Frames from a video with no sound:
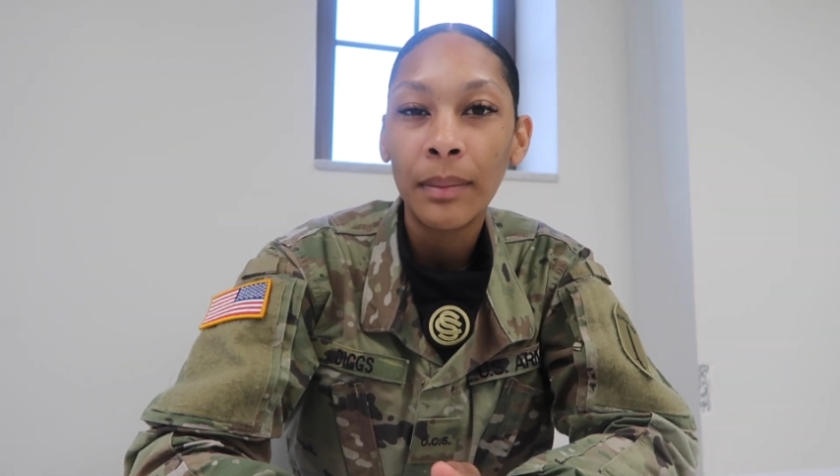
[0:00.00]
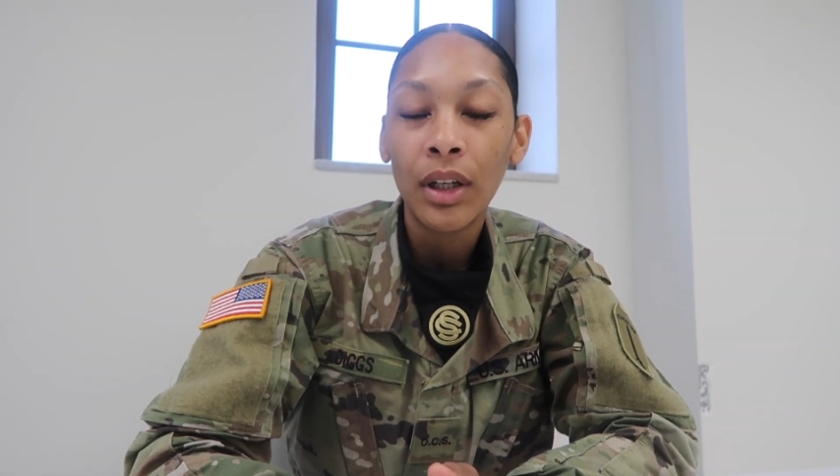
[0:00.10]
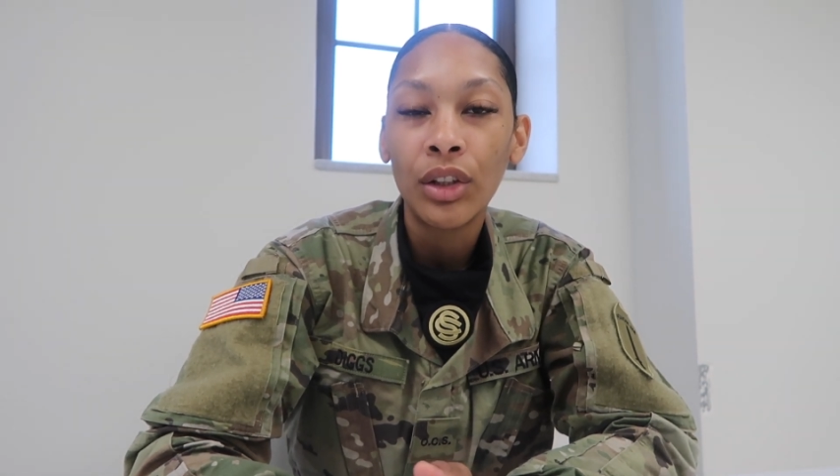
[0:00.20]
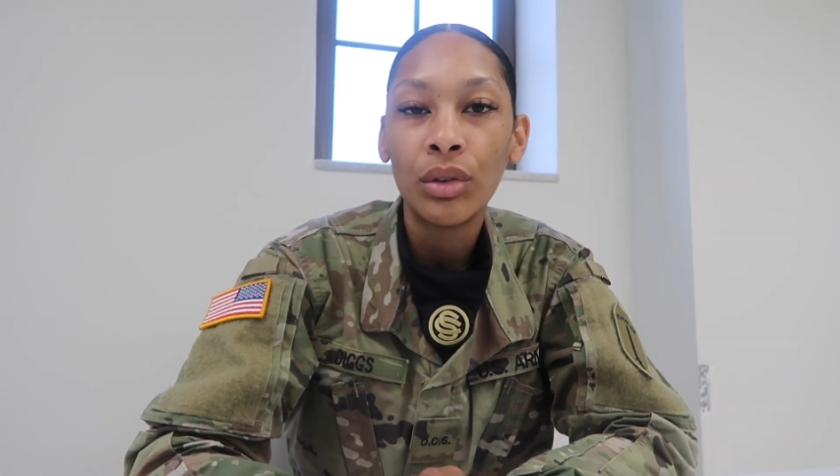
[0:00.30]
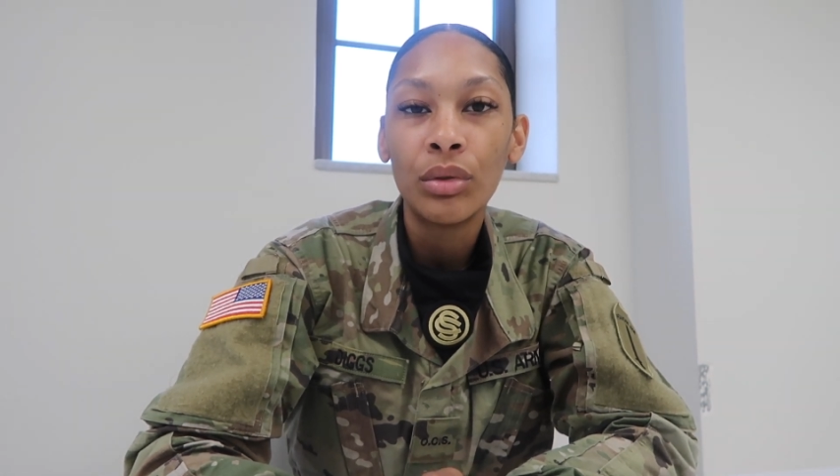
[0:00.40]
I'm
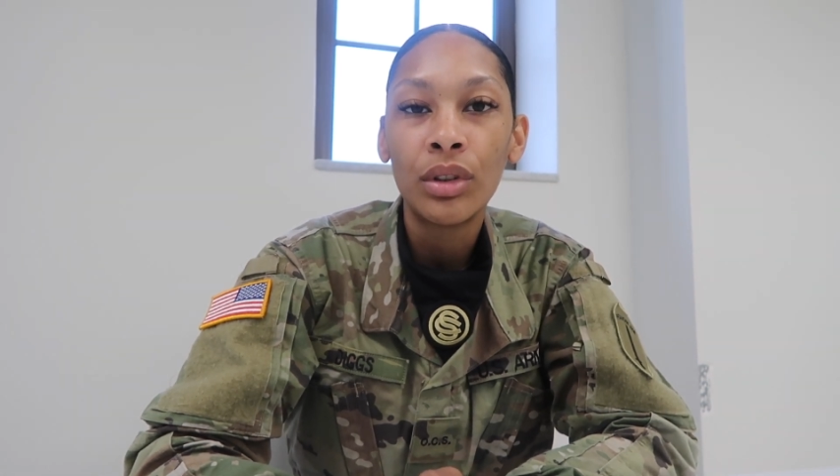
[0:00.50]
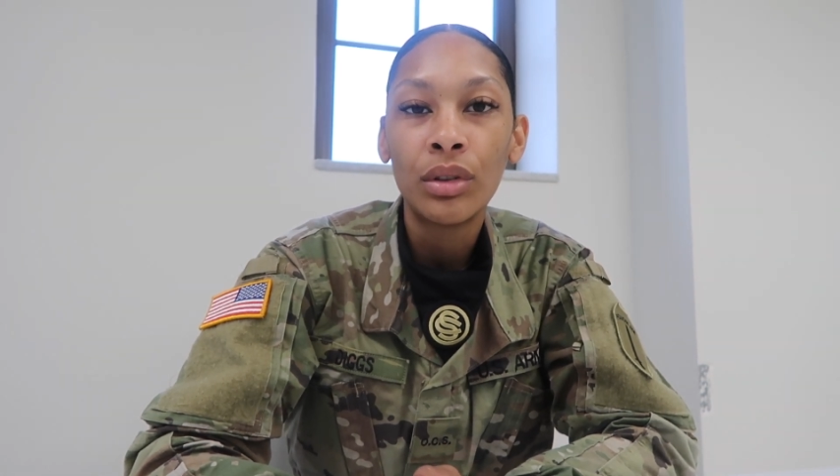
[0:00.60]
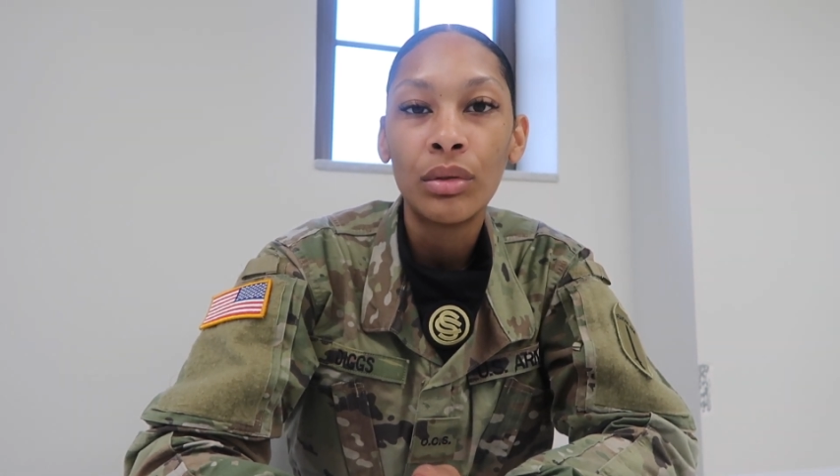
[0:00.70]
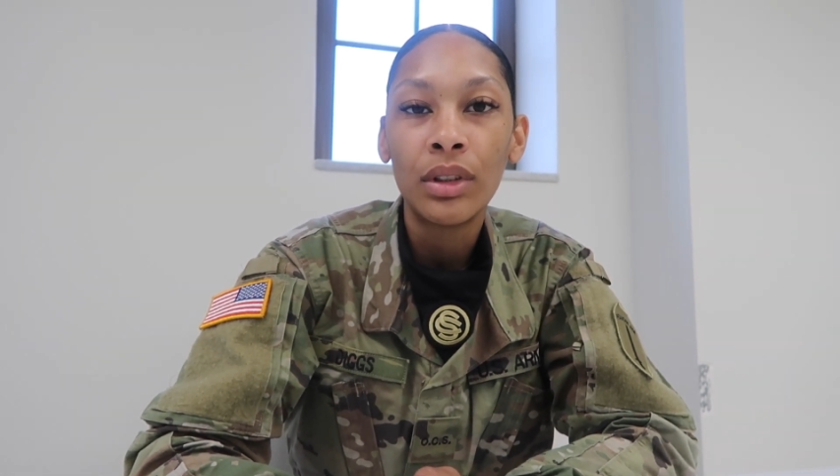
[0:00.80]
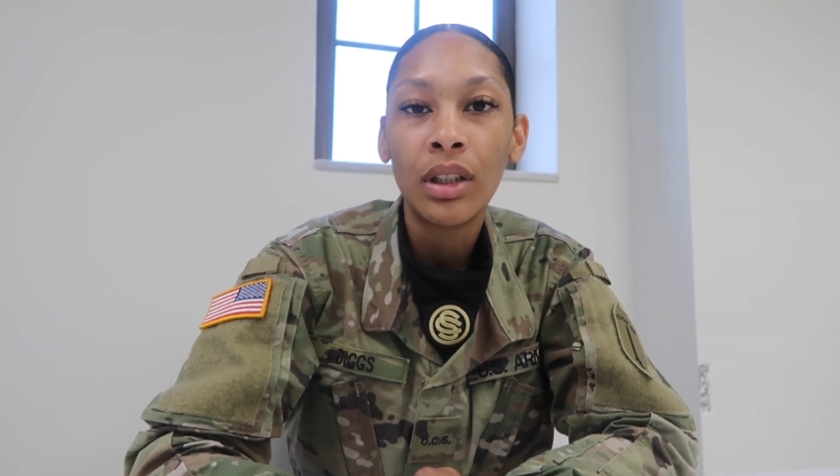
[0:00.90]
not
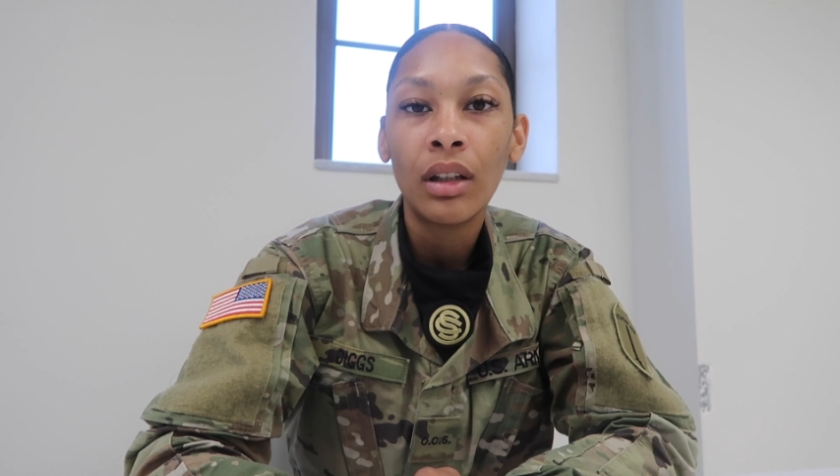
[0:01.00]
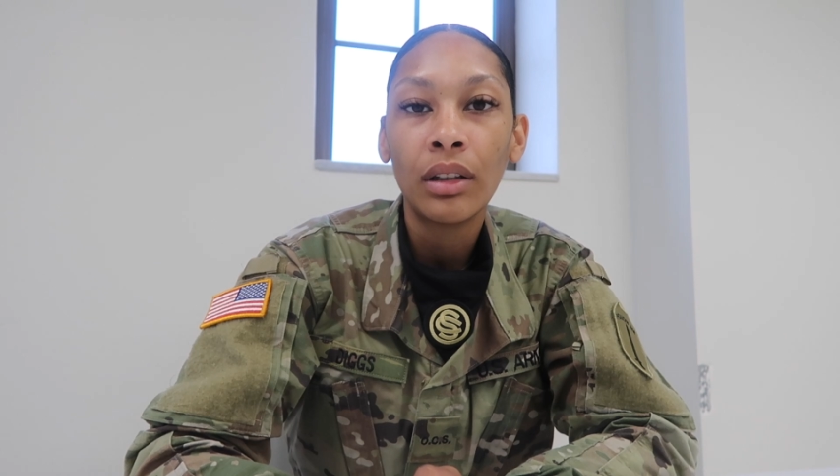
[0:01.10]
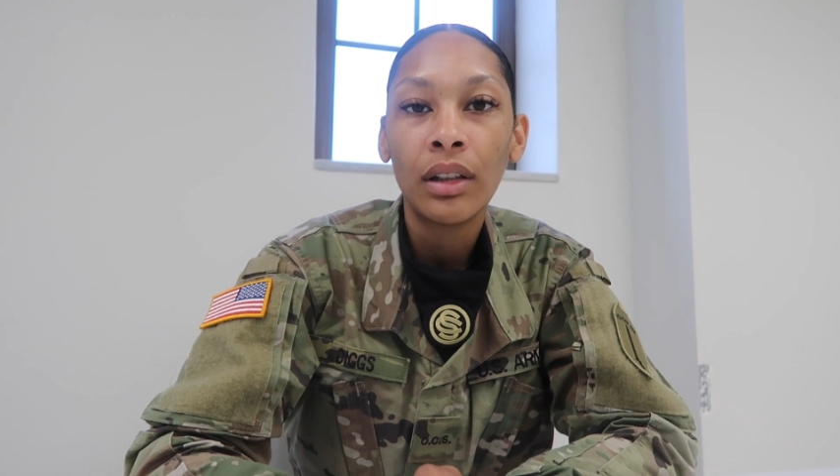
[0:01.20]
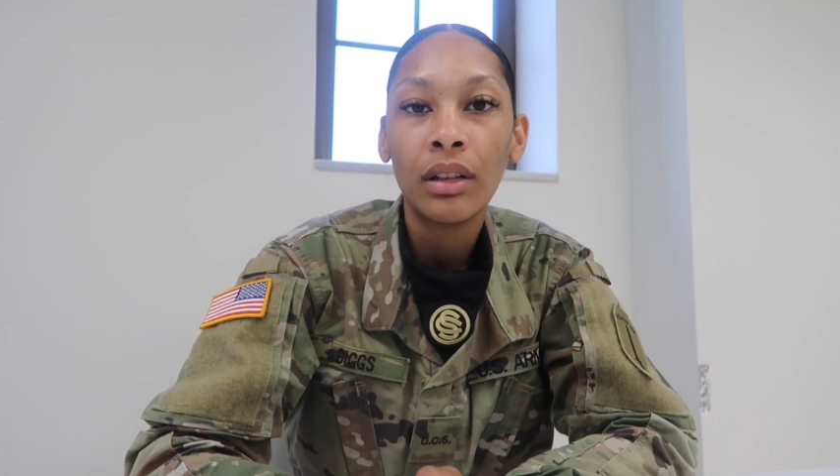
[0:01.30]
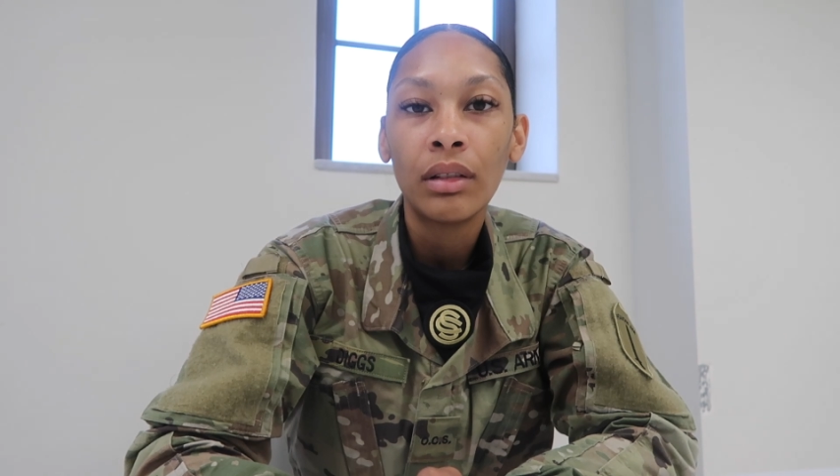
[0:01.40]
used to
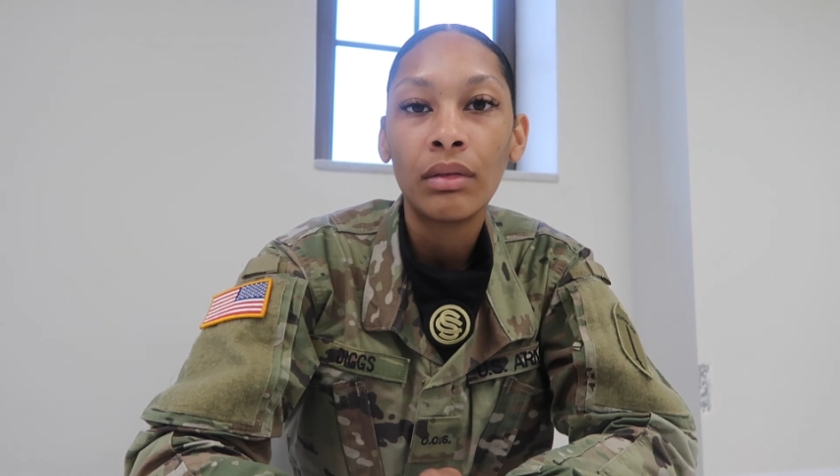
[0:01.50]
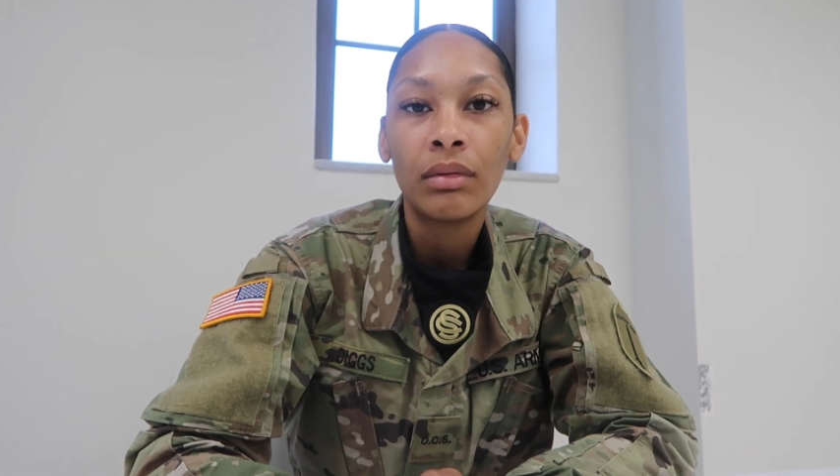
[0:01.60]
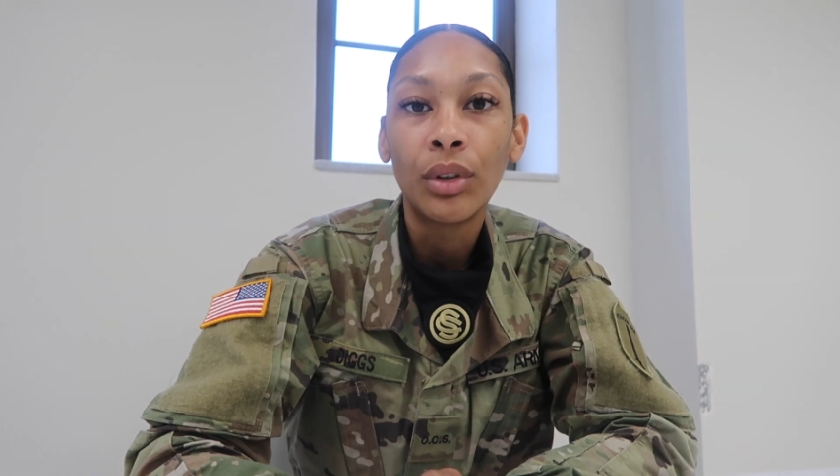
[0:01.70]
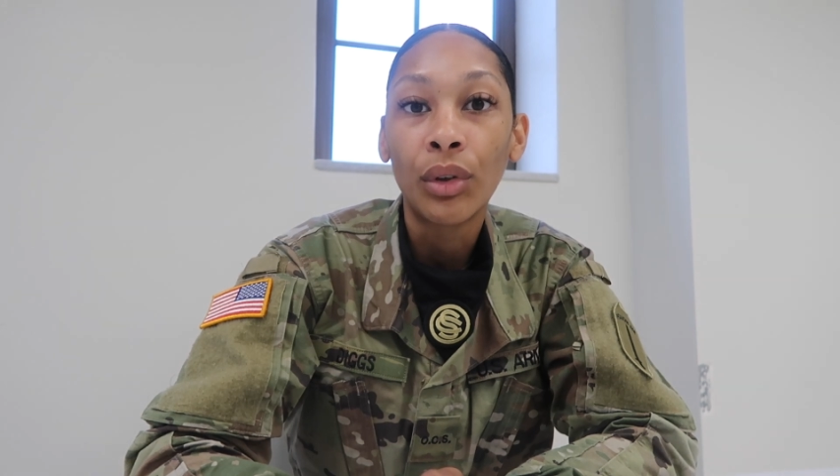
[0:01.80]
telling